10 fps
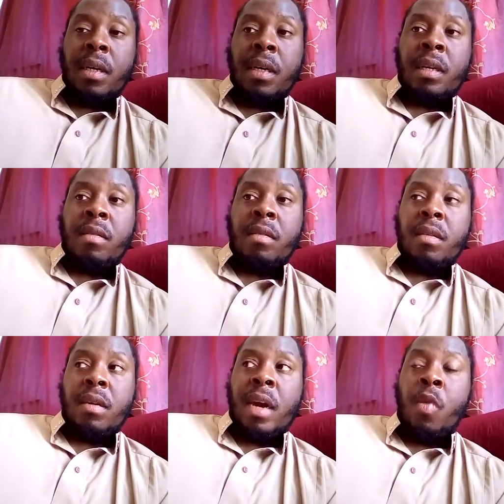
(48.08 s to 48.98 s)
It's
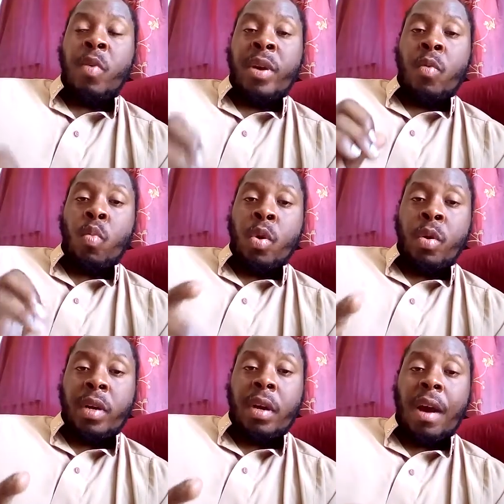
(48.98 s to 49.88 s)
how we work,
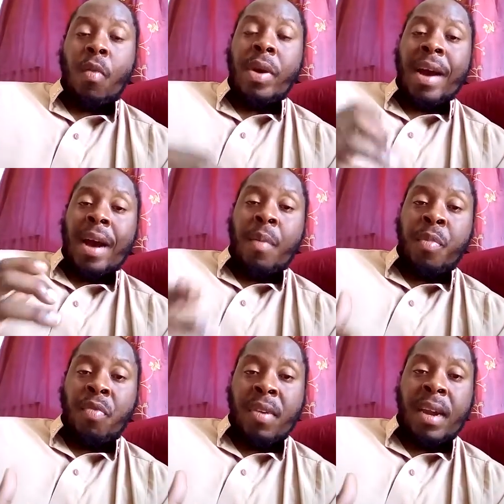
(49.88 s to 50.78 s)
how we
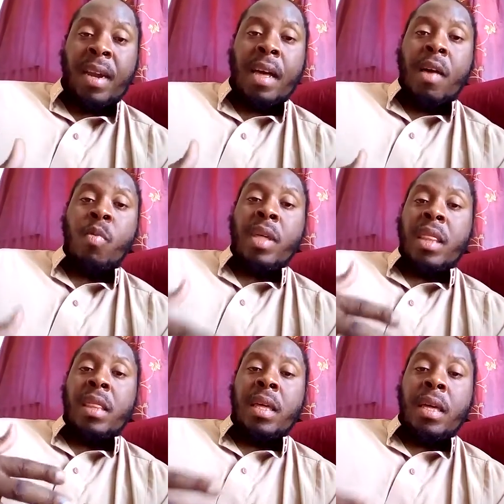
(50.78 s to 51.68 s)
operate, how we
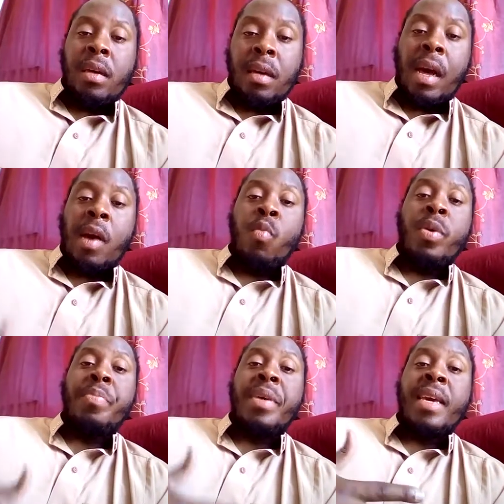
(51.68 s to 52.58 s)
think, how we
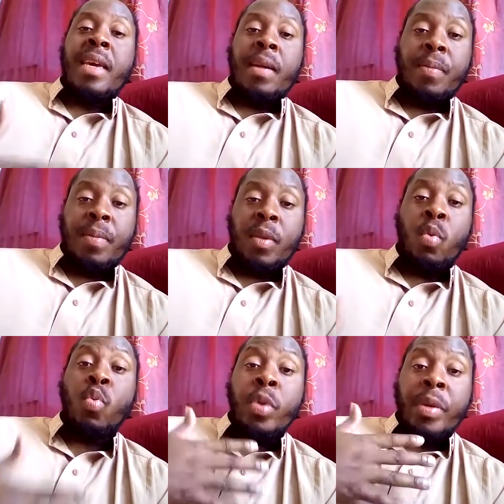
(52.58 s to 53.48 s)
be,
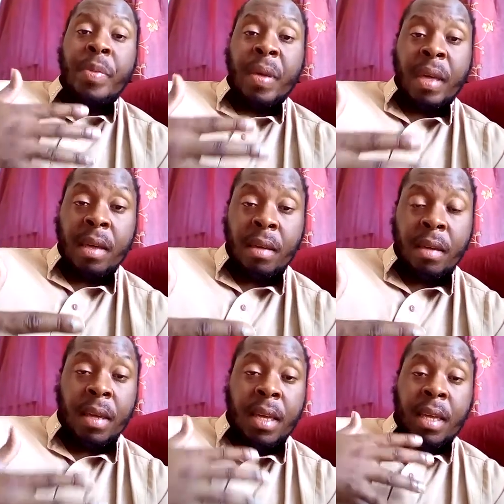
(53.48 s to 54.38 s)
who we be.
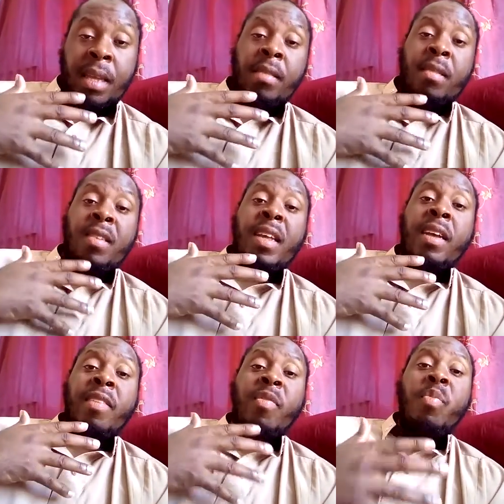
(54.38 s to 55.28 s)
It's a
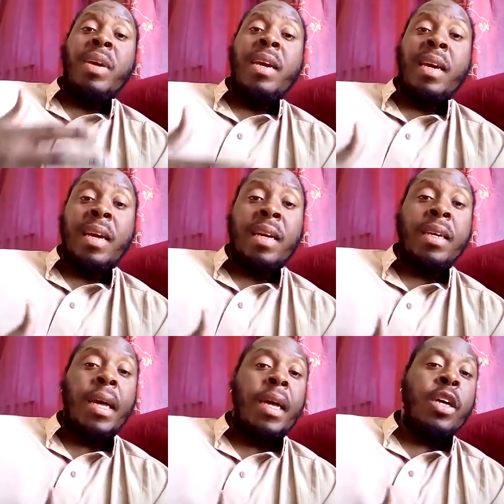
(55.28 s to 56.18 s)
state of being.
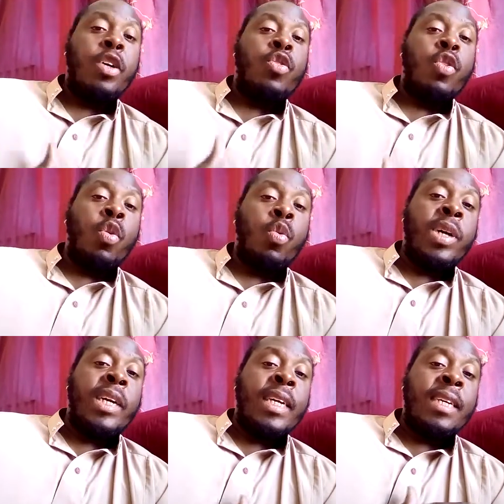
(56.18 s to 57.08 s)
So
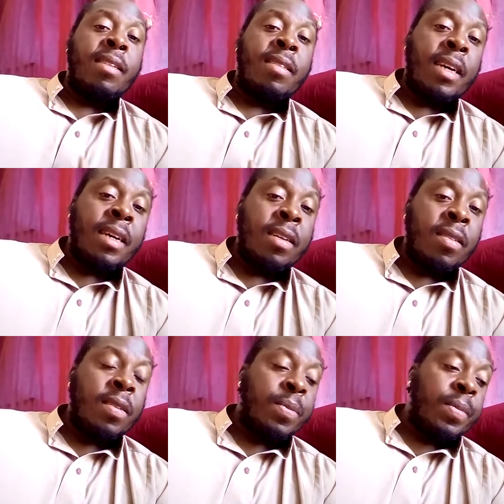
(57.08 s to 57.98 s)
he
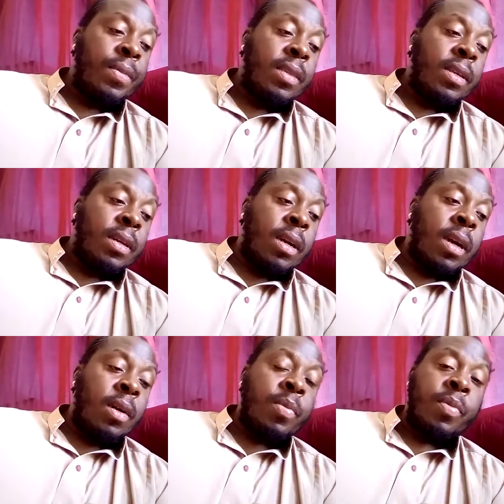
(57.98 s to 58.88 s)
says,
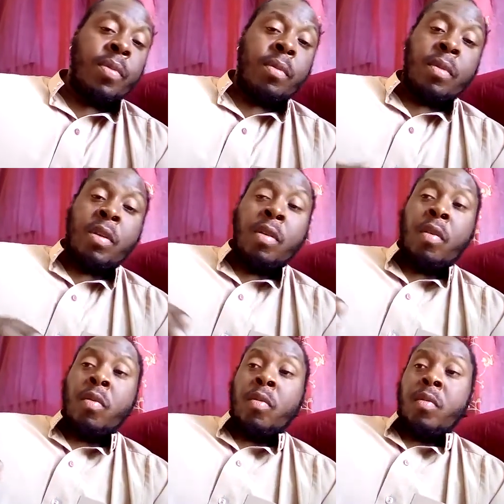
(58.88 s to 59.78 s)
um, you
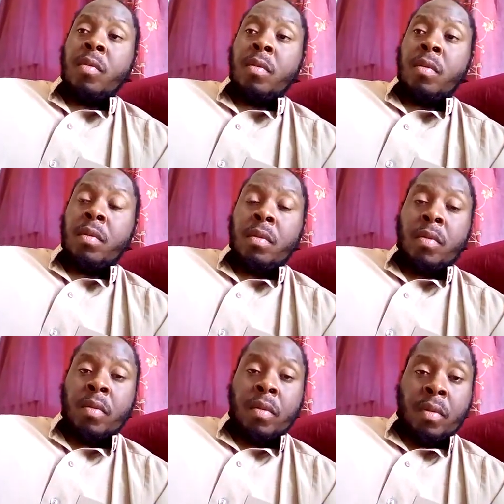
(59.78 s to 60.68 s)
know,
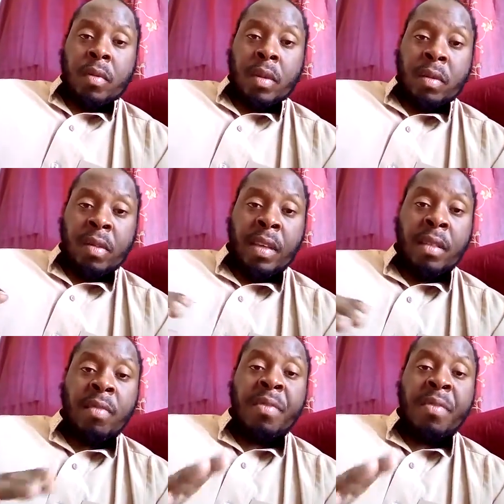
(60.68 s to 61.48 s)
take the